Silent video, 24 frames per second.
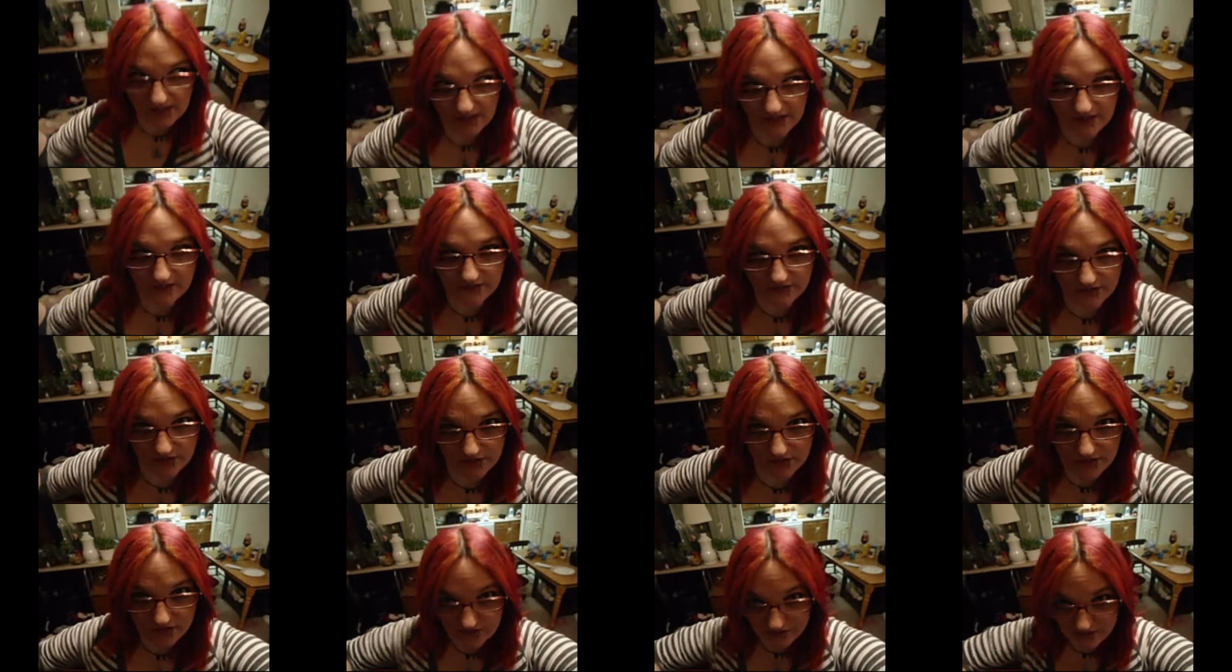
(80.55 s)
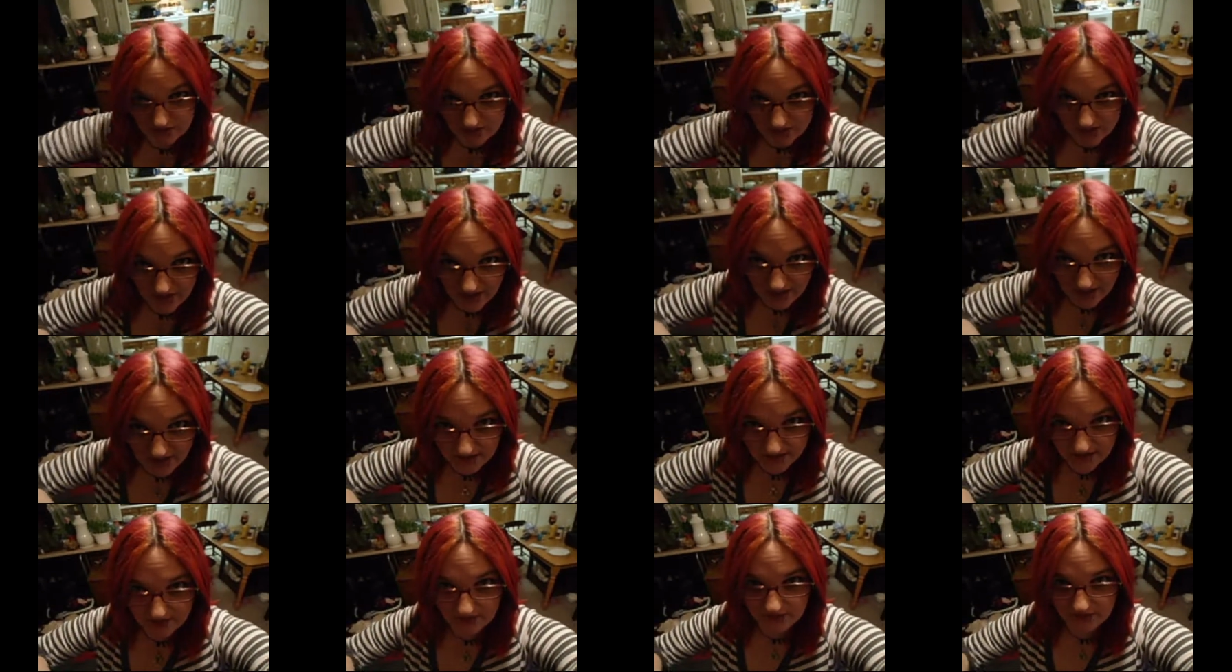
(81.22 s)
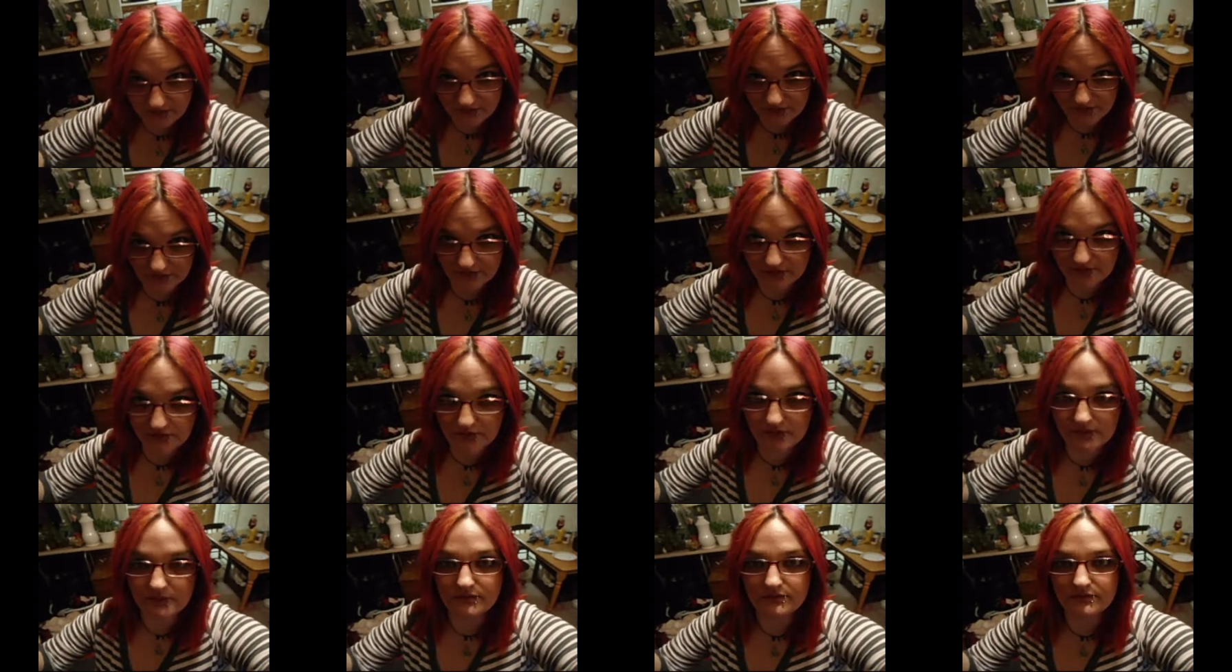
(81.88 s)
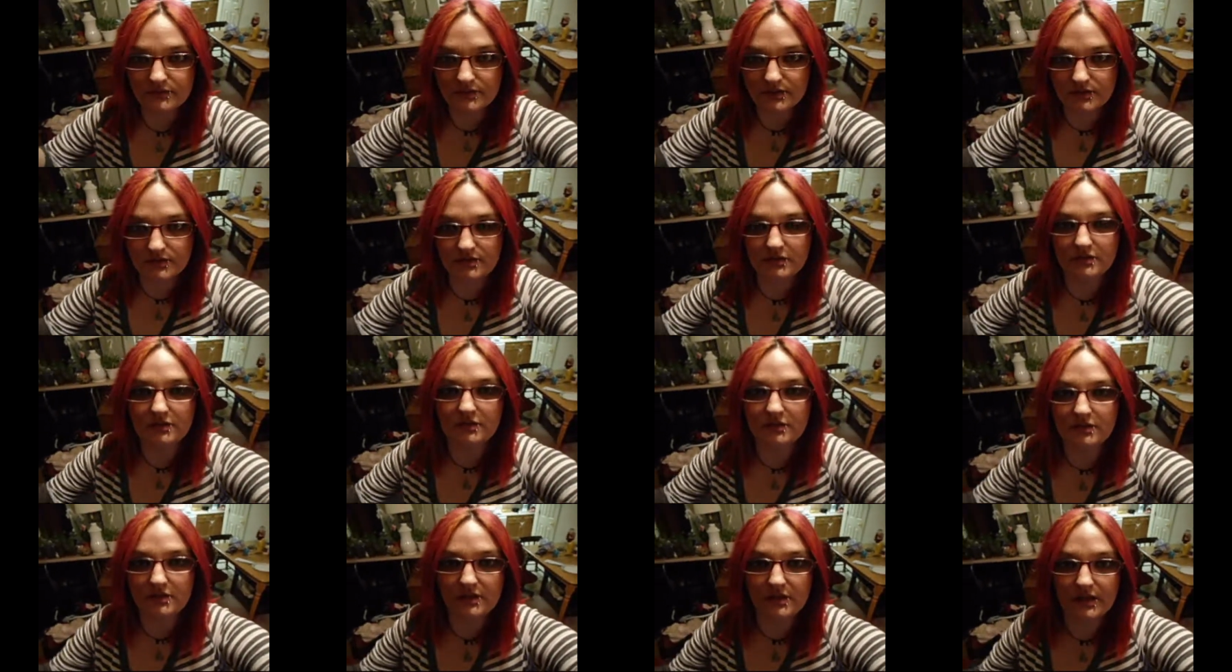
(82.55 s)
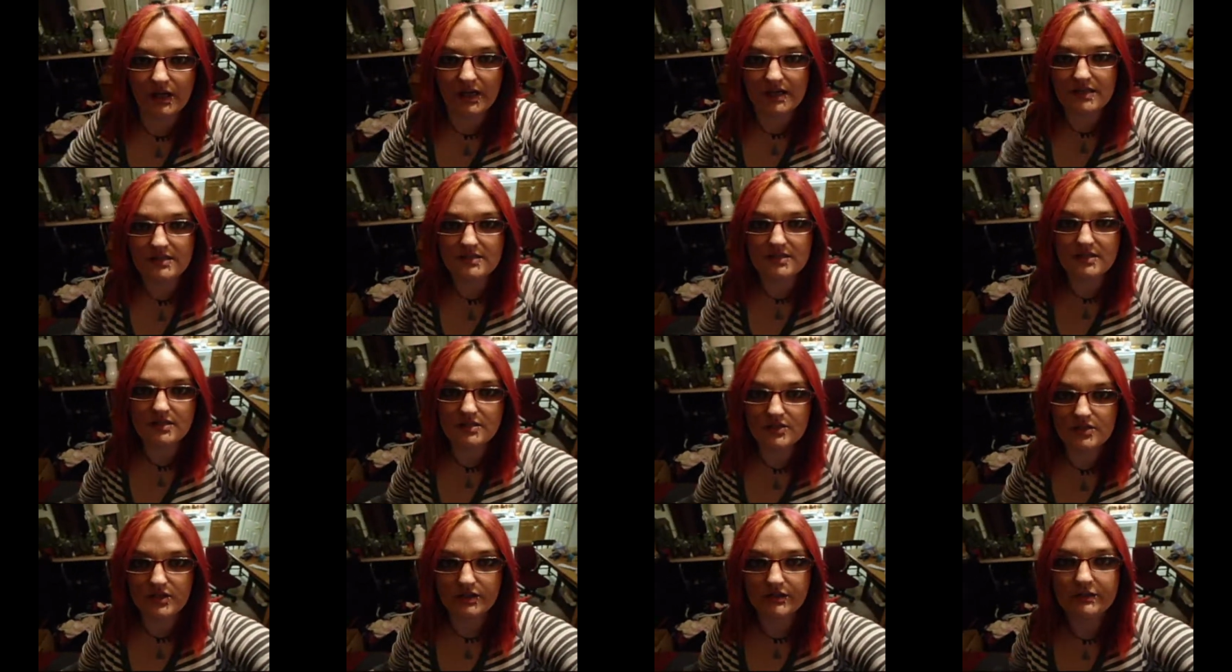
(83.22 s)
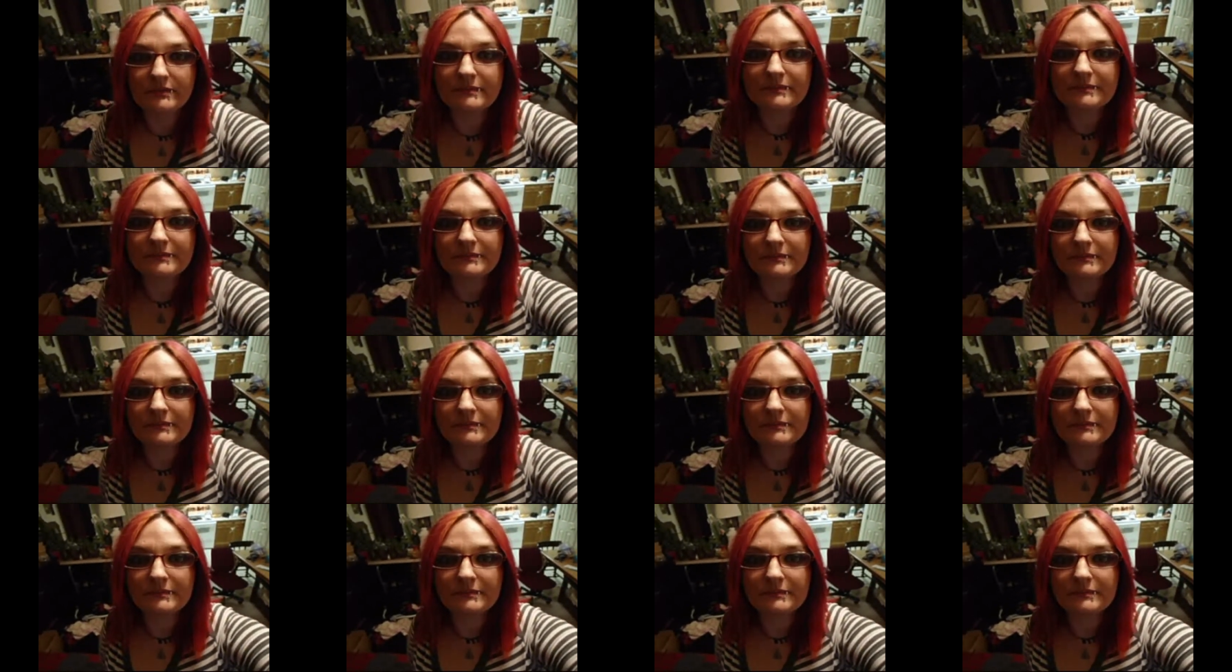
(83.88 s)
and if you're a girl or a guy, or you're looking for a girl or a guy's t-shirt,